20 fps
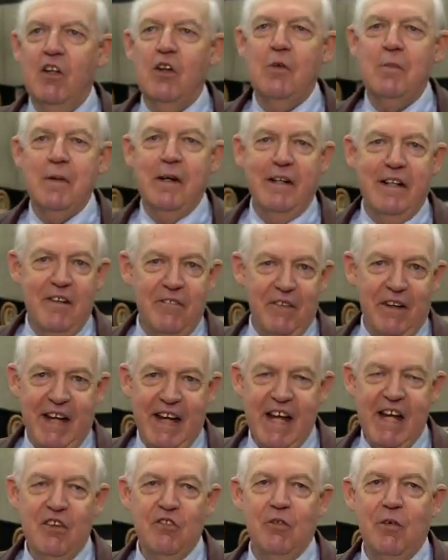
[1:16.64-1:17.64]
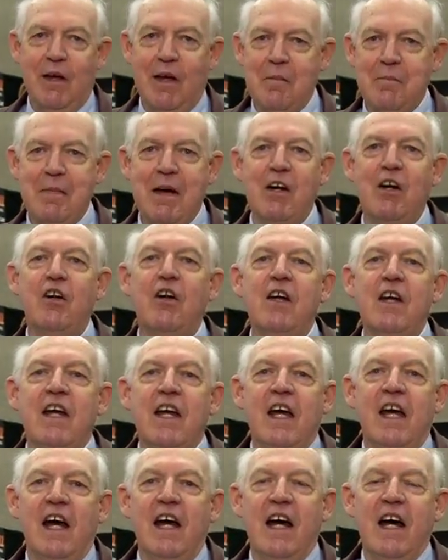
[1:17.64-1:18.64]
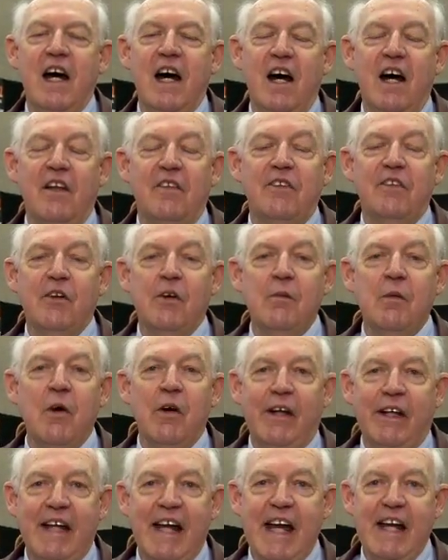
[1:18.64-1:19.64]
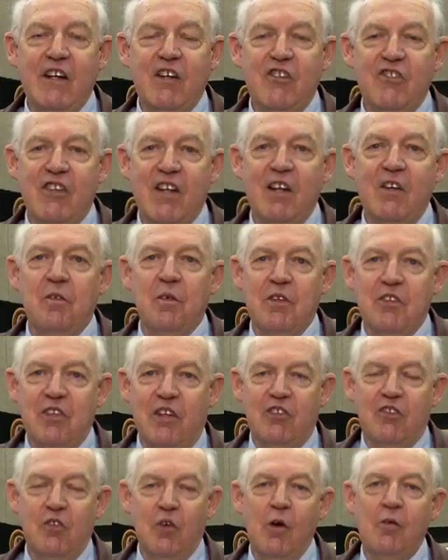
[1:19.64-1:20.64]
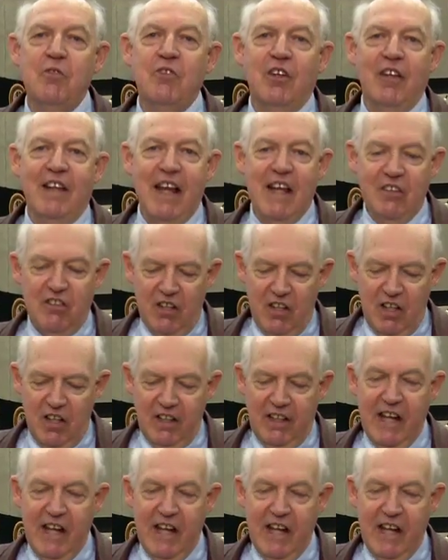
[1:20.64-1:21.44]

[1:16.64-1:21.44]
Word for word: a little bit different inks. We got better uh, thermal igniters in it, which absorbs the laser,